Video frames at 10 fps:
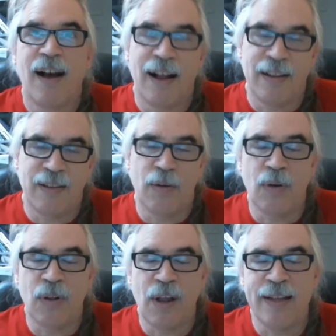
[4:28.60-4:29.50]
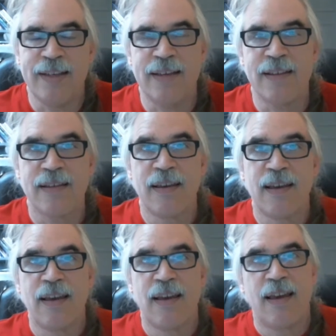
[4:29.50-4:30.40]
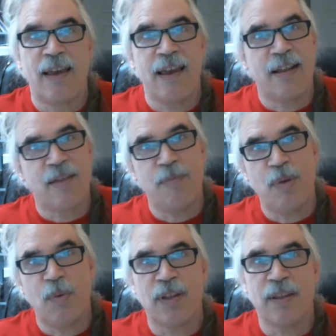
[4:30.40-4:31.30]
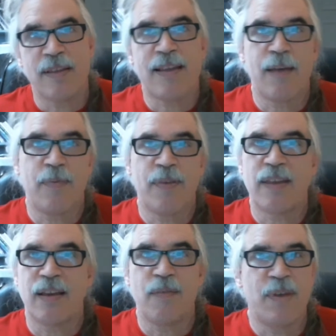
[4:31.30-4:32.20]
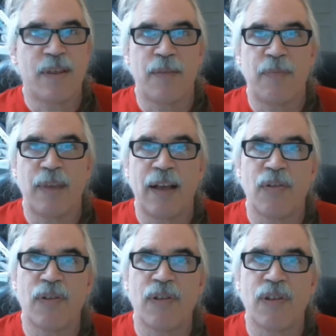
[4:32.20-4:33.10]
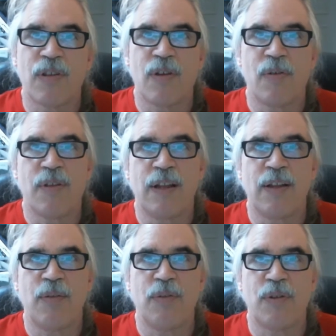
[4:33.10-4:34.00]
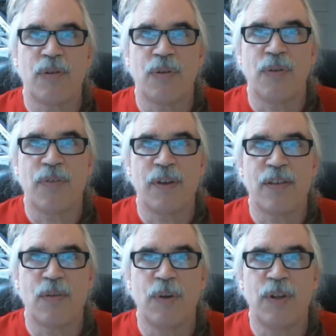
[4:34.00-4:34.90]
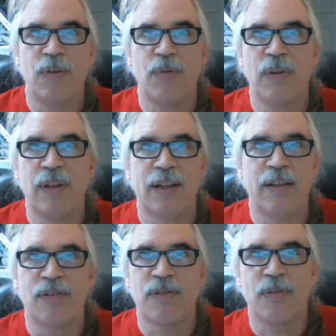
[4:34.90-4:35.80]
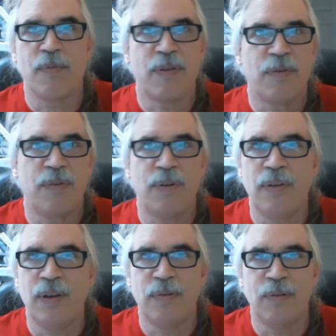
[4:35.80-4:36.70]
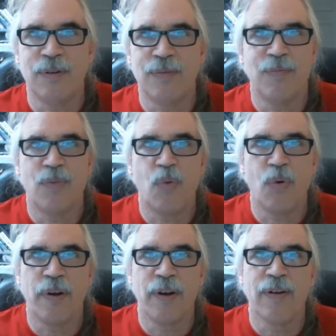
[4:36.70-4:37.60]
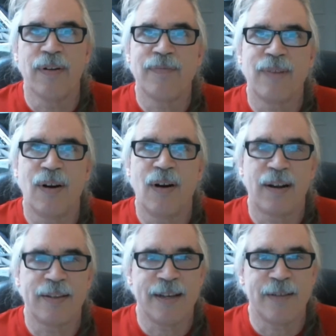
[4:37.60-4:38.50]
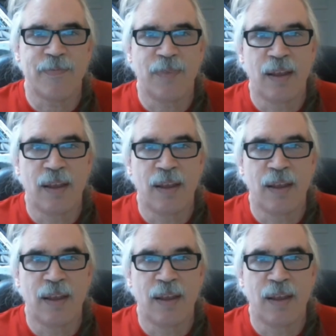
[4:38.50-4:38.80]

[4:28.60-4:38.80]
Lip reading: out of their own ideas. It can be one of the Sabbats, it can be something else that's associated with the sort of things that we do relating to service or duty or the warrior archetype.